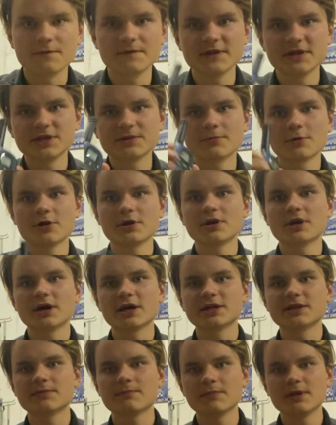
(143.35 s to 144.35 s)
This is very
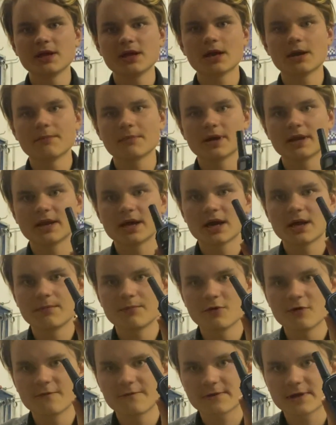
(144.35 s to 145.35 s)
nice. Me and my dad
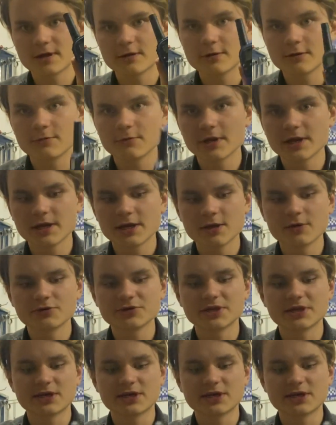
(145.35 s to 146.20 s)
both carry radios,